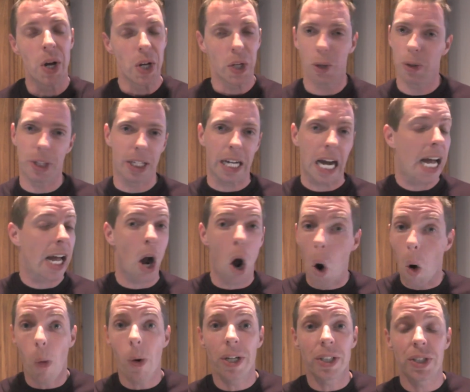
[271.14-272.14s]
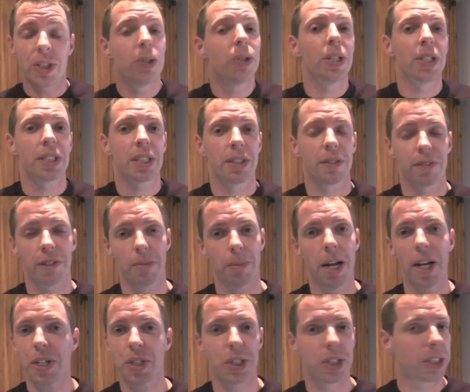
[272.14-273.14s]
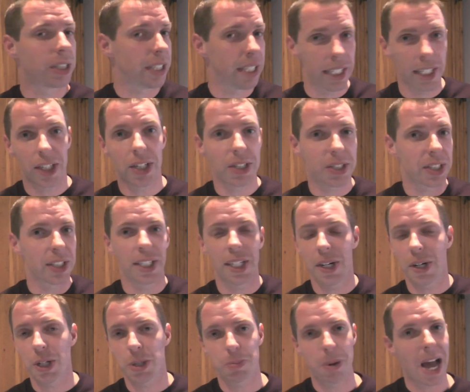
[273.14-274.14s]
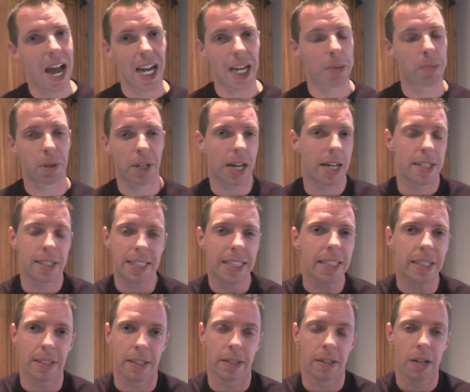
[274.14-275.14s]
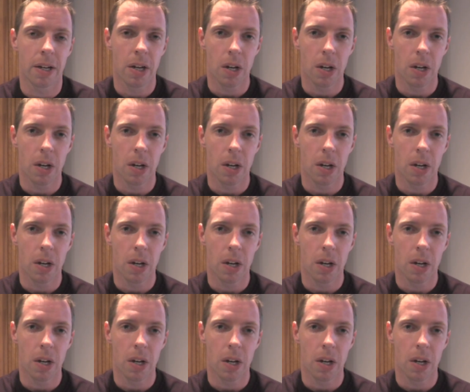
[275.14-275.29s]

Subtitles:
You'd think I always knew this information years and years back, but I didn't.